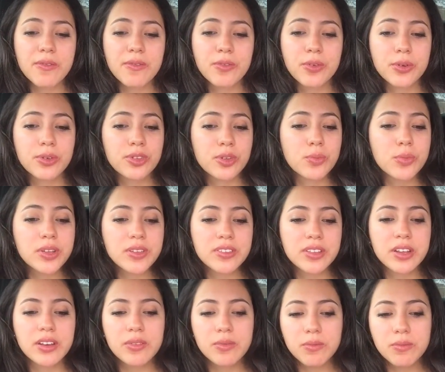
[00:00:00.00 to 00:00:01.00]
For some
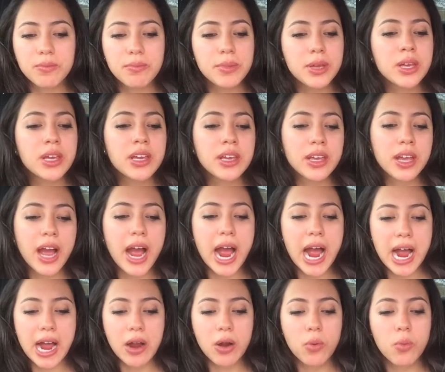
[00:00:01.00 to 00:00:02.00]
reason,
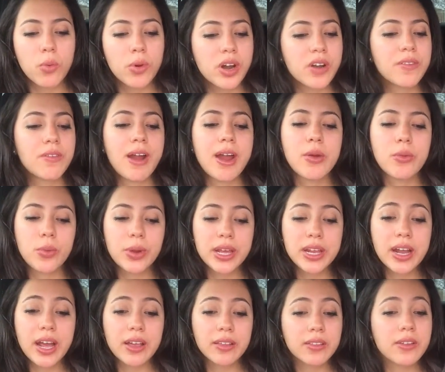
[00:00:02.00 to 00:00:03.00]
whenever I
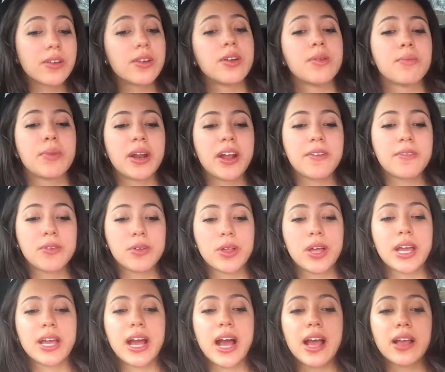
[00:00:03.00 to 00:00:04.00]
read, I learn, but I feel
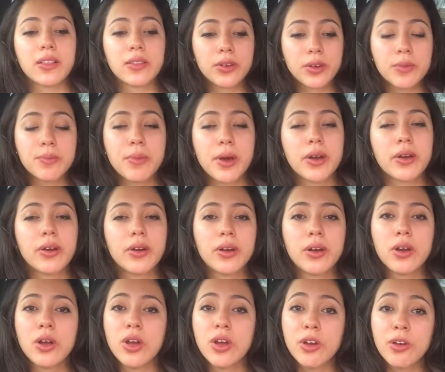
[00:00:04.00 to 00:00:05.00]
like I learn better
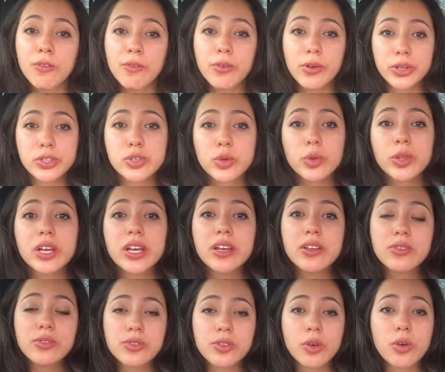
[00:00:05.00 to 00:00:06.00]

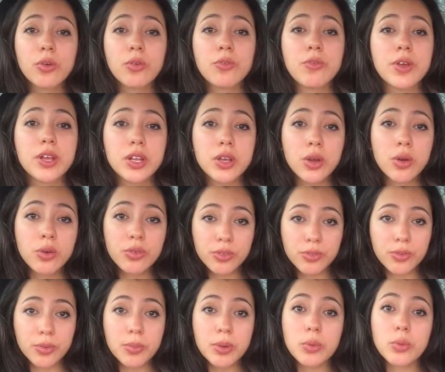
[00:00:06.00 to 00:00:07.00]
visually. So videos
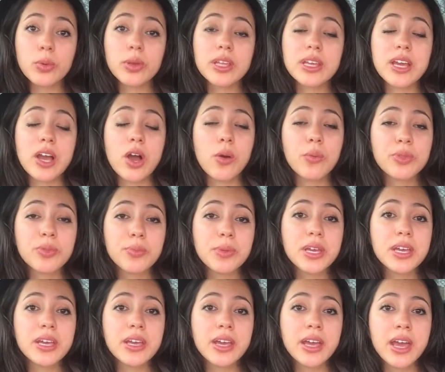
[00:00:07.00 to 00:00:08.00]
for me really helped
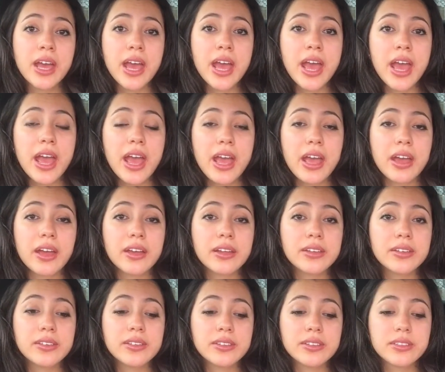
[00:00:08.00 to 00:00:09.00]
me.
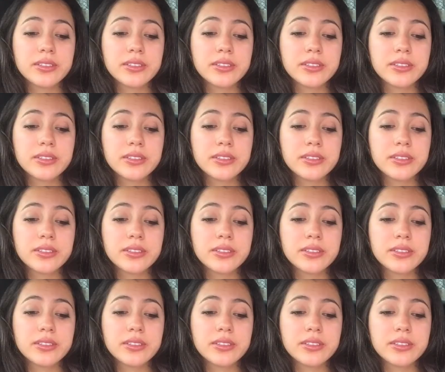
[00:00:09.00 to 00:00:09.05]
And